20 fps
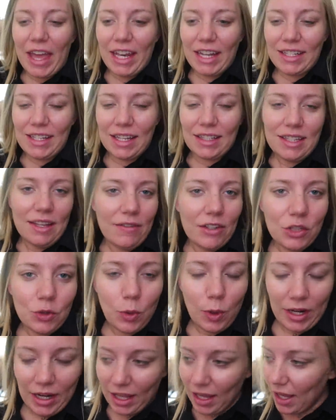Van is at
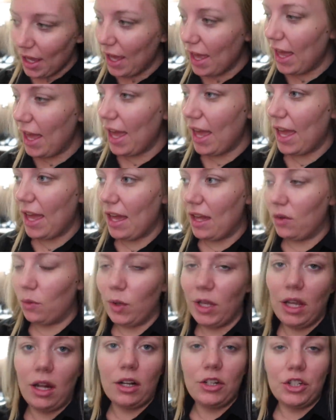7:20,
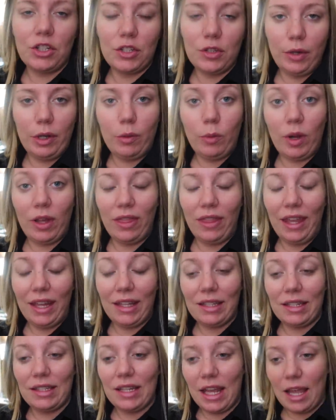and we are just doing one leg
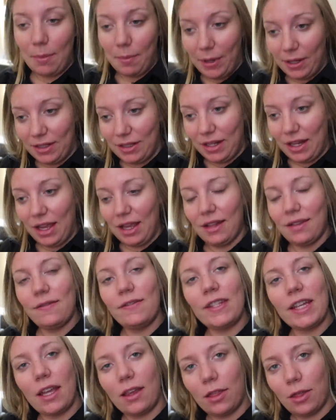to Tampa today,
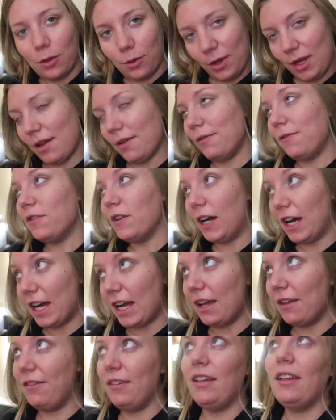day 3 of
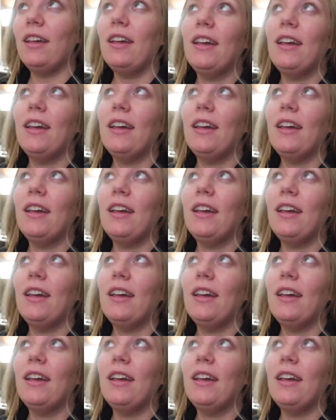5.